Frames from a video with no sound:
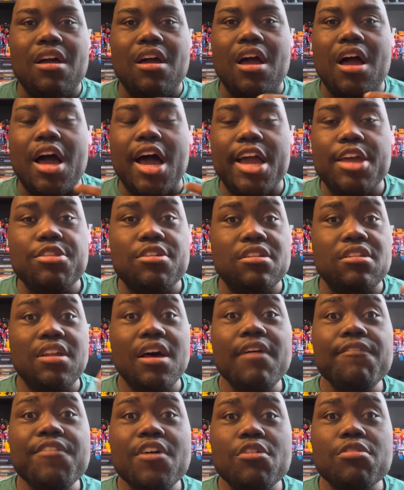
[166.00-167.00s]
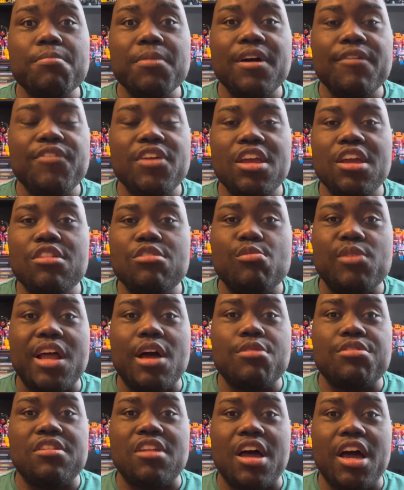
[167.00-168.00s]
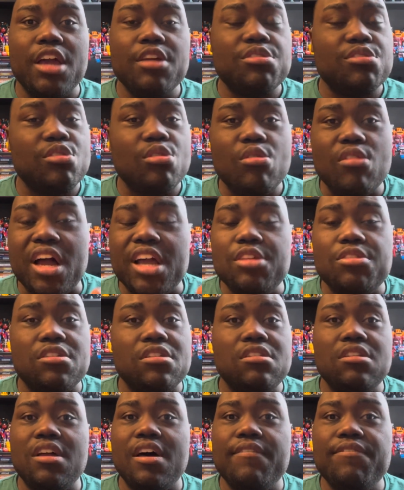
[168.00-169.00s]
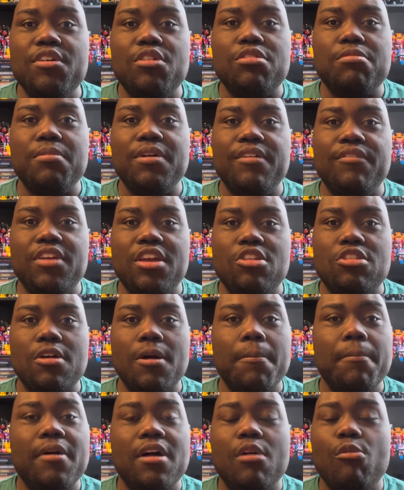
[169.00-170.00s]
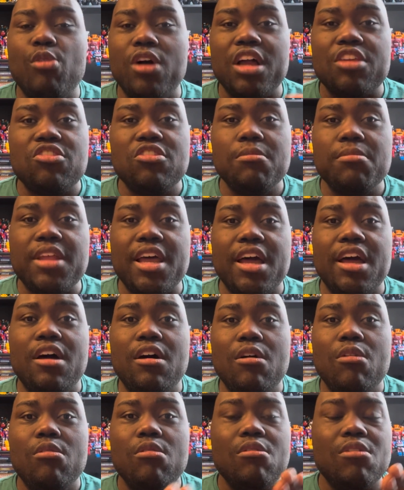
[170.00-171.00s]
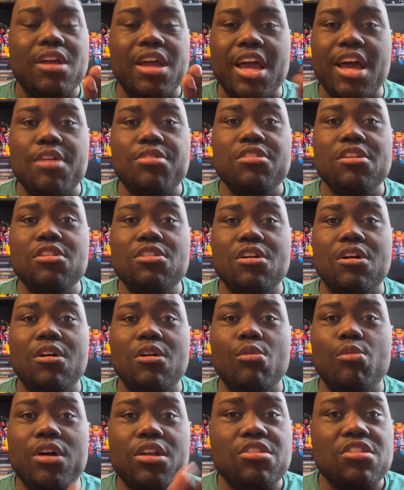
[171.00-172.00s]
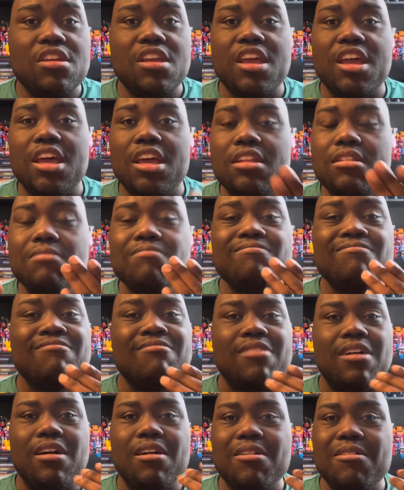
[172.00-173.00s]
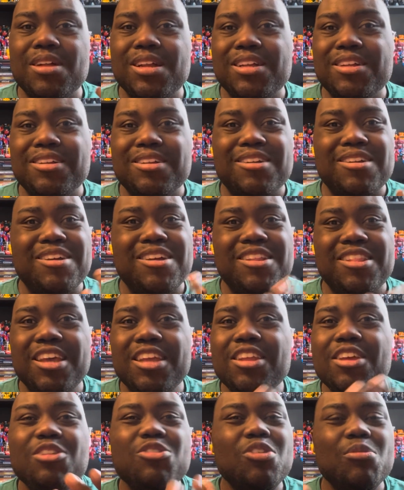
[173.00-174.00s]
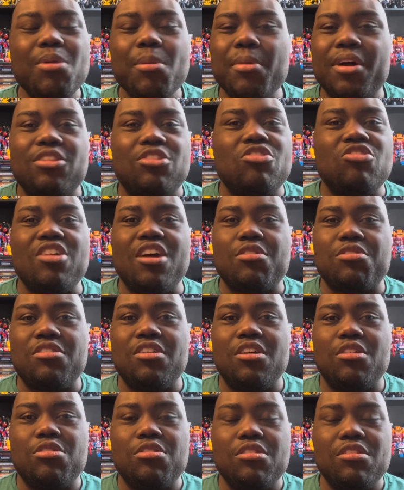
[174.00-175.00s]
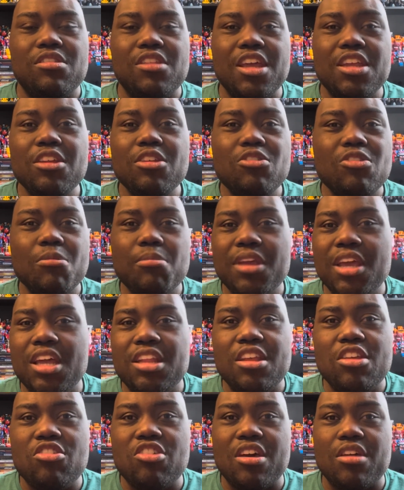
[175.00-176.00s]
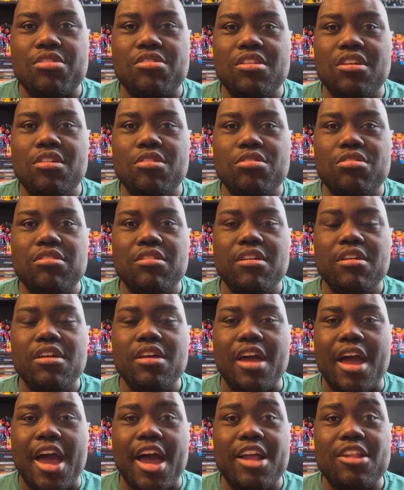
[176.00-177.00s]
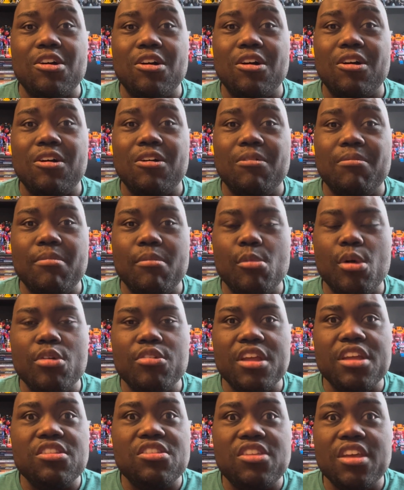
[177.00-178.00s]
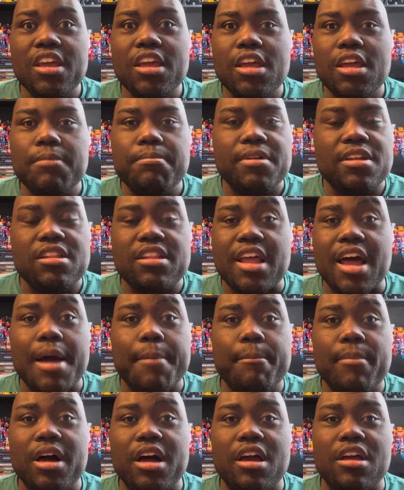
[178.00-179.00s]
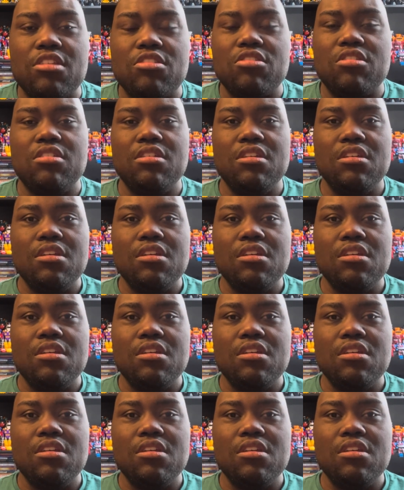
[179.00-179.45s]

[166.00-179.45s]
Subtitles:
I used to love those movies when I was in high school. I used to love those movies. But watching them now, as an adult, once again, they didn't do me much justice. They didn't do me any justice at all. Well, they did, but not much.